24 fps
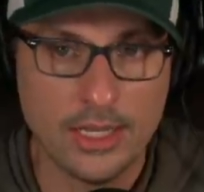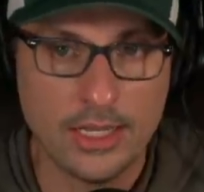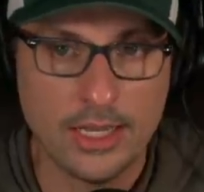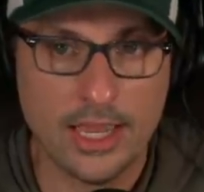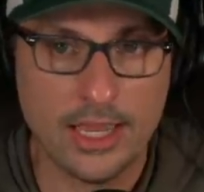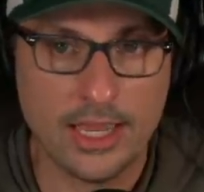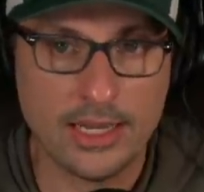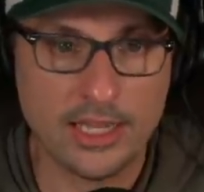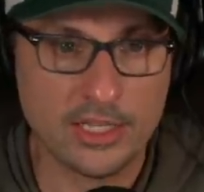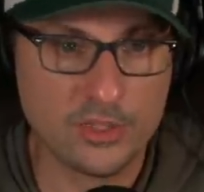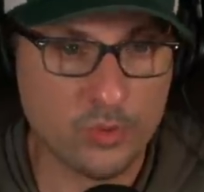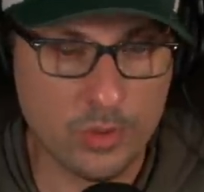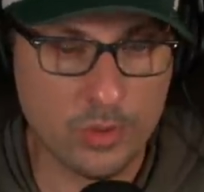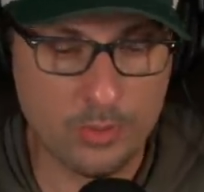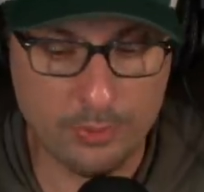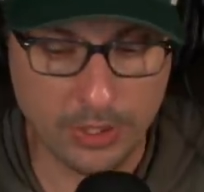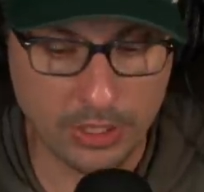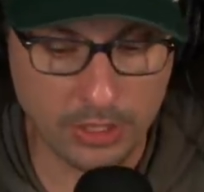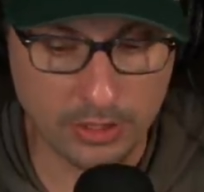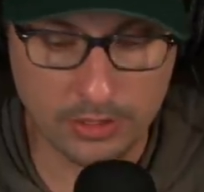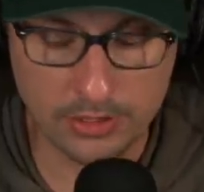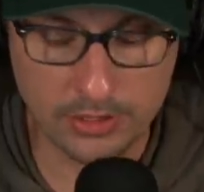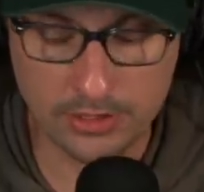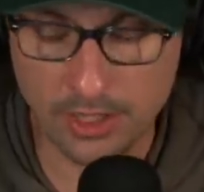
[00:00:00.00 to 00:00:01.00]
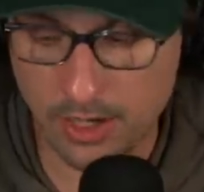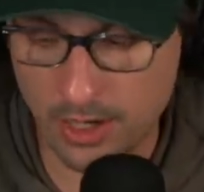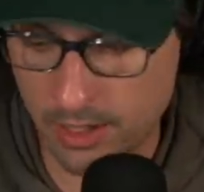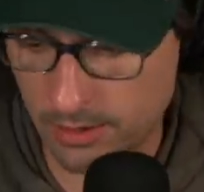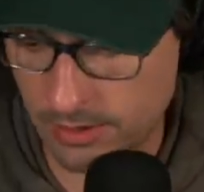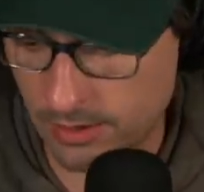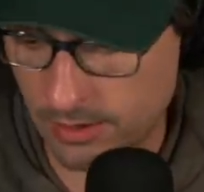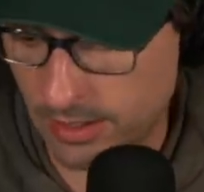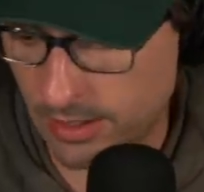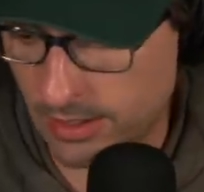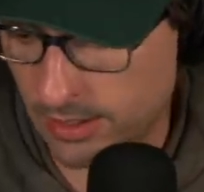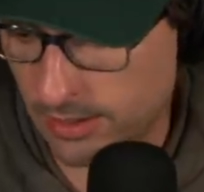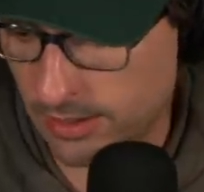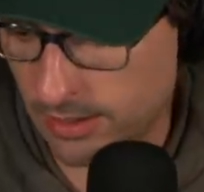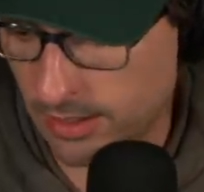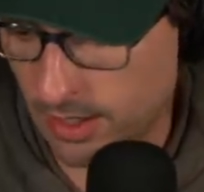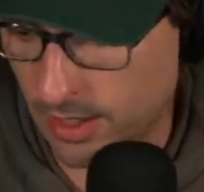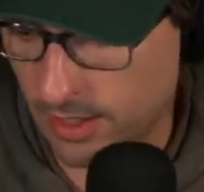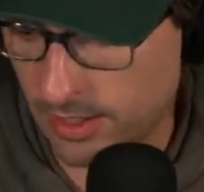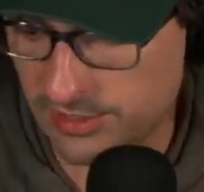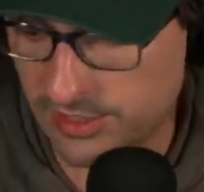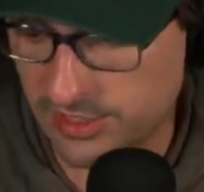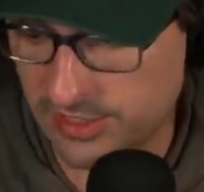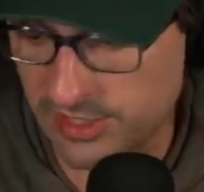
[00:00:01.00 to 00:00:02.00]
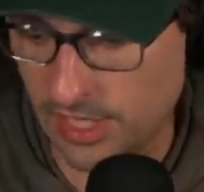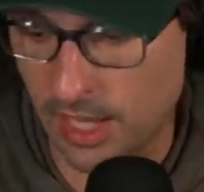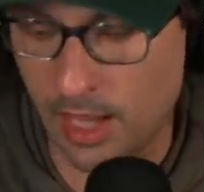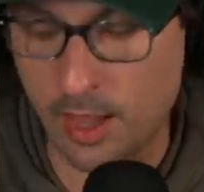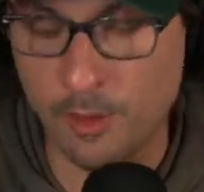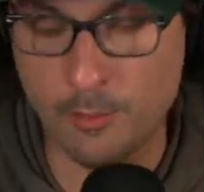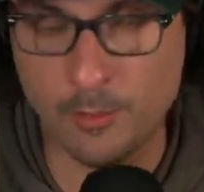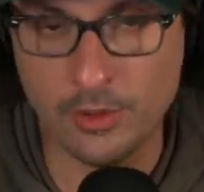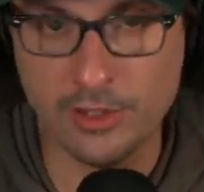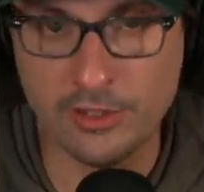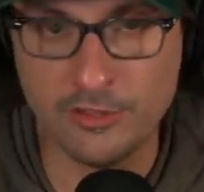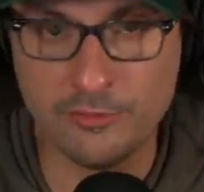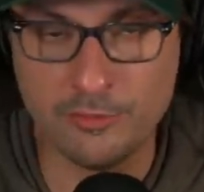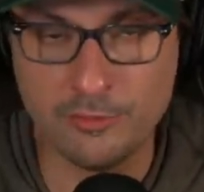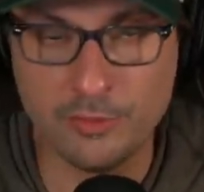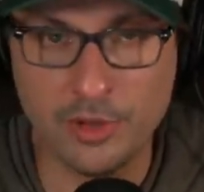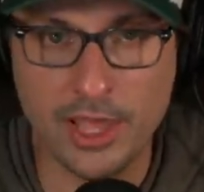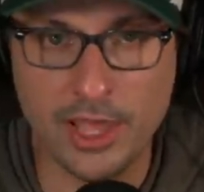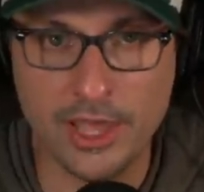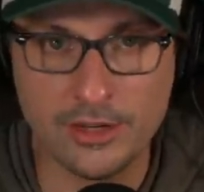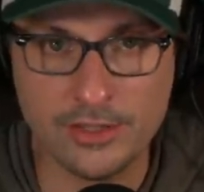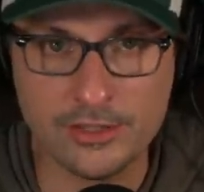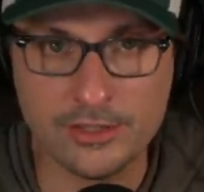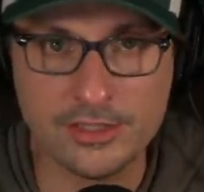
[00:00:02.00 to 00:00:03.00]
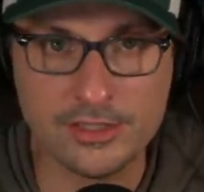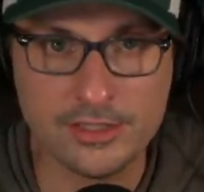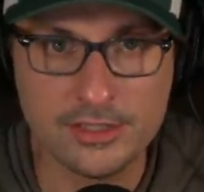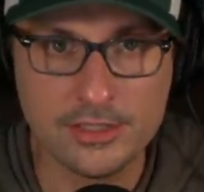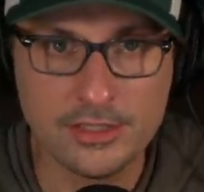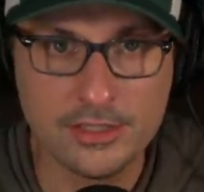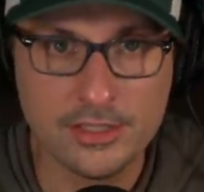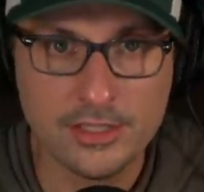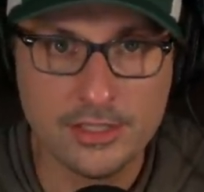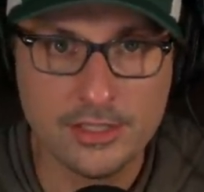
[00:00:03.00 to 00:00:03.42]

And as we build our uh, ensemble of players,